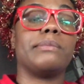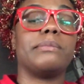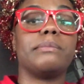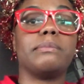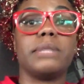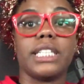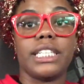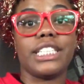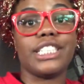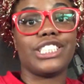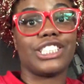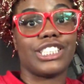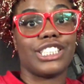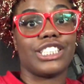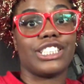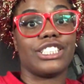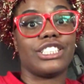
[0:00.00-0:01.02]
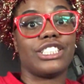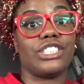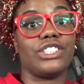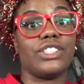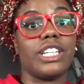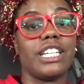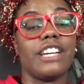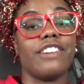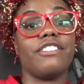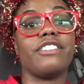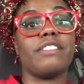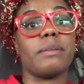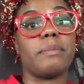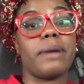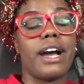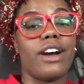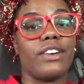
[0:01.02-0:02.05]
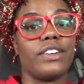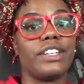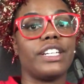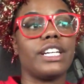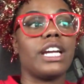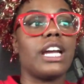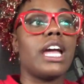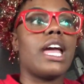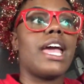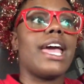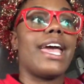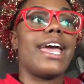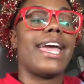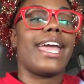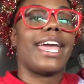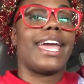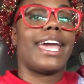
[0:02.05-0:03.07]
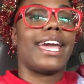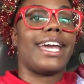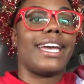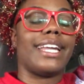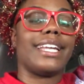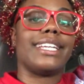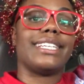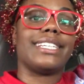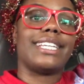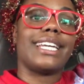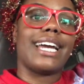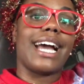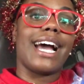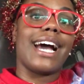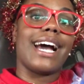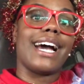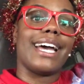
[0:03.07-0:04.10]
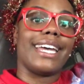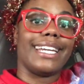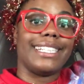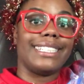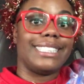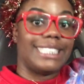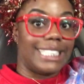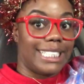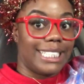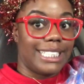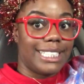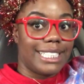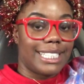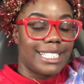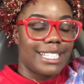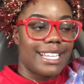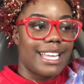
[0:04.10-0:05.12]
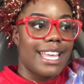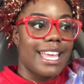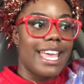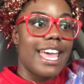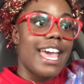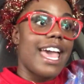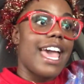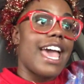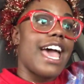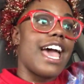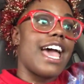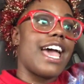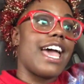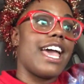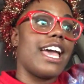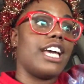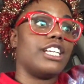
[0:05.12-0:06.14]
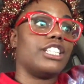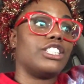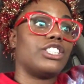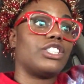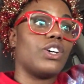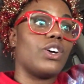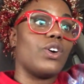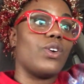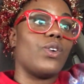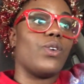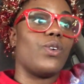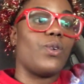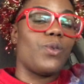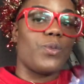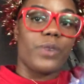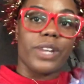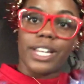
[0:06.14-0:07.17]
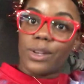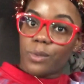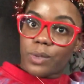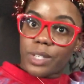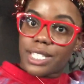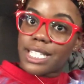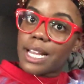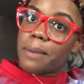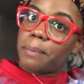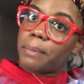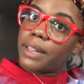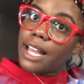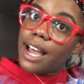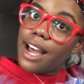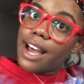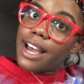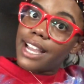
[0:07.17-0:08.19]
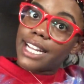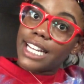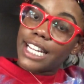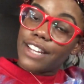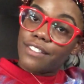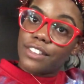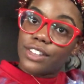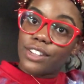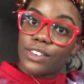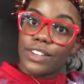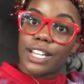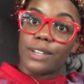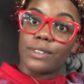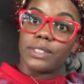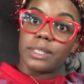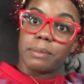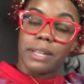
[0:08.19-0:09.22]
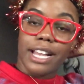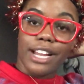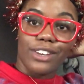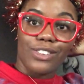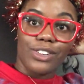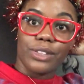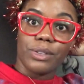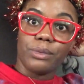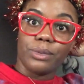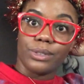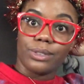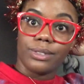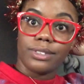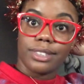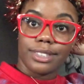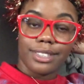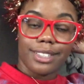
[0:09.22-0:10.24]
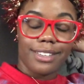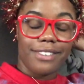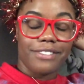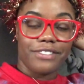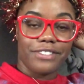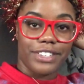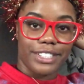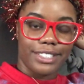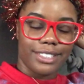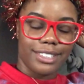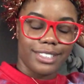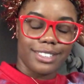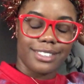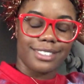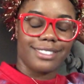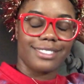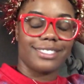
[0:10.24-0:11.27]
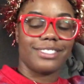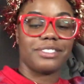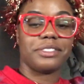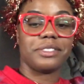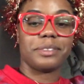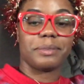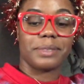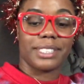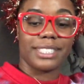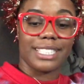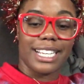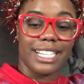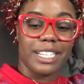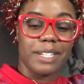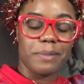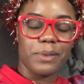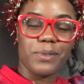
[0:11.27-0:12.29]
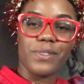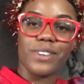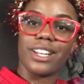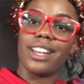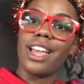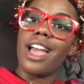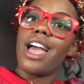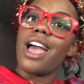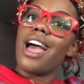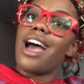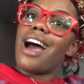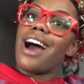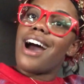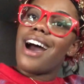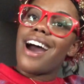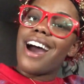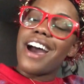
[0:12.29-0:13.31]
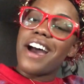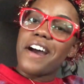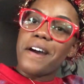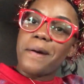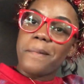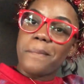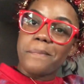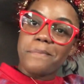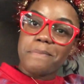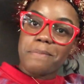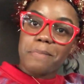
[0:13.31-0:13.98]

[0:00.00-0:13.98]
bleach to do enough of the powder, and I didn't. And so when it was applied, even though it was applied on the roots first, mistake number one, I